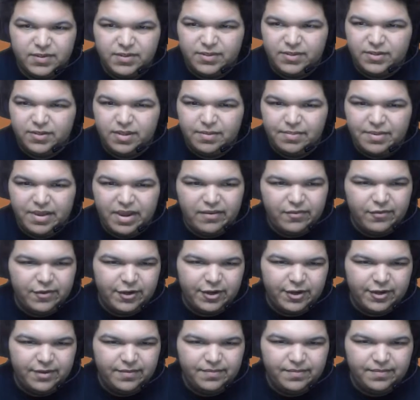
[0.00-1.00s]
Seal up
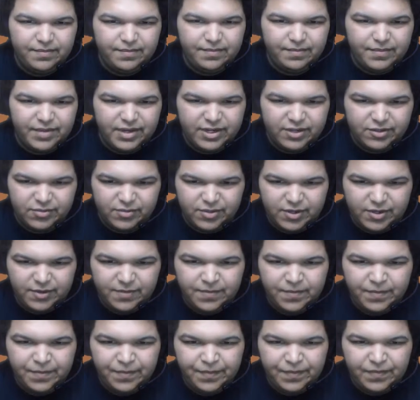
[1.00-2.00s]
Africa. Might as well.
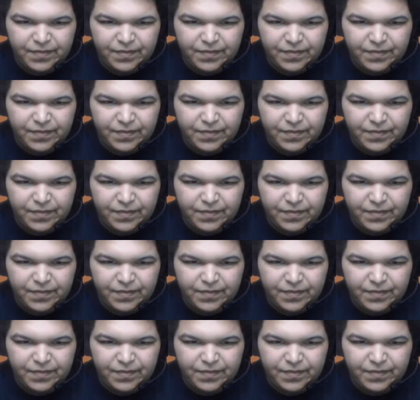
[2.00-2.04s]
